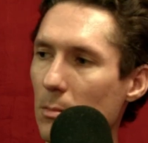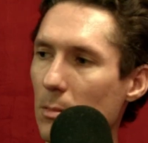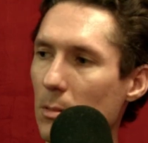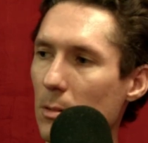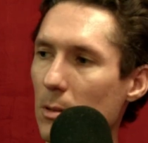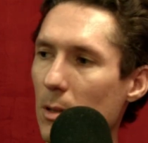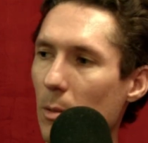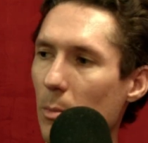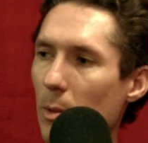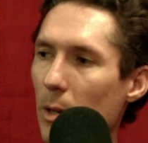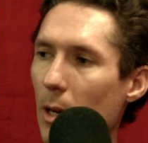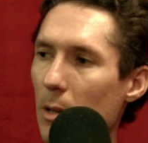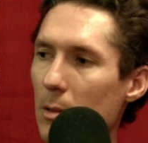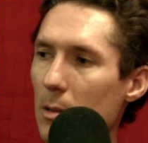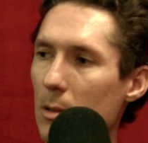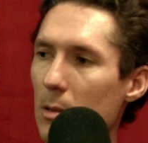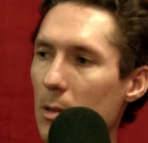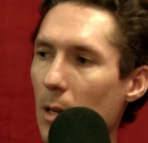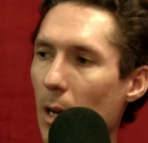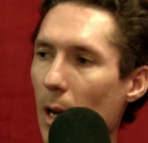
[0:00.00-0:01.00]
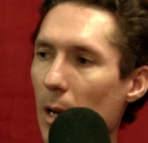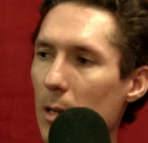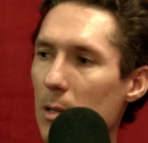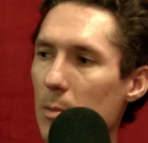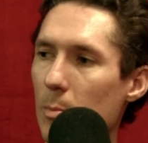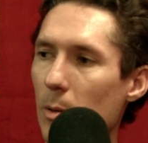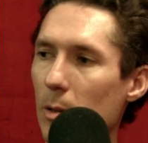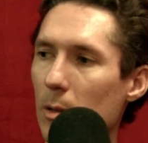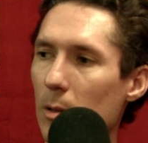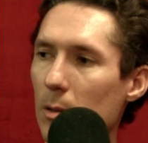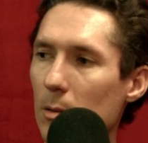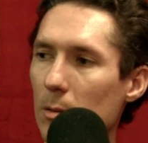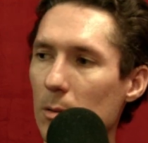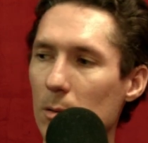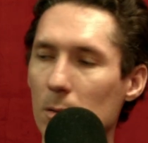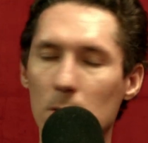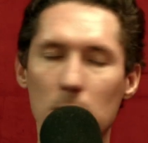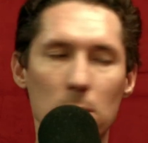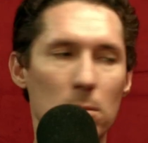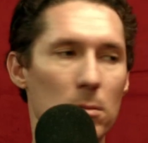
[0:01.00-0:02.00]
Someone else's cat's pretty cool.